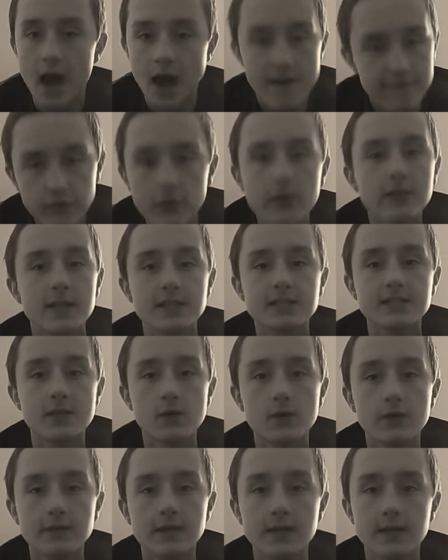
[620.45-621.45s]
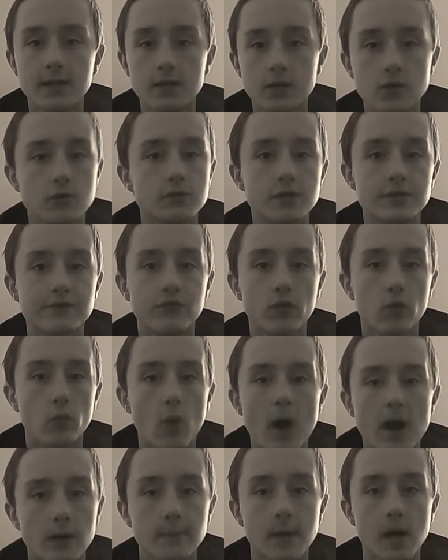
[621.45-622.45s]
I feel like that's the only thing he uses for
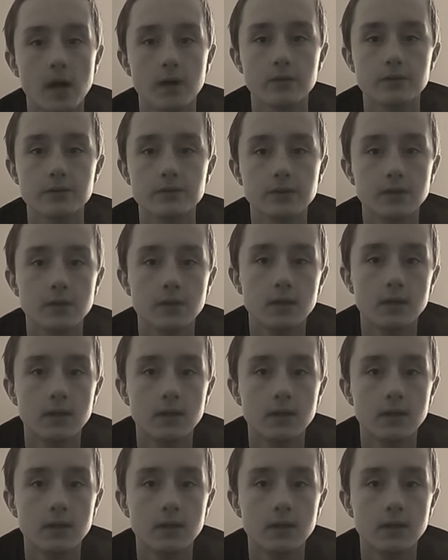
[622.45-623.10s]
water bottles.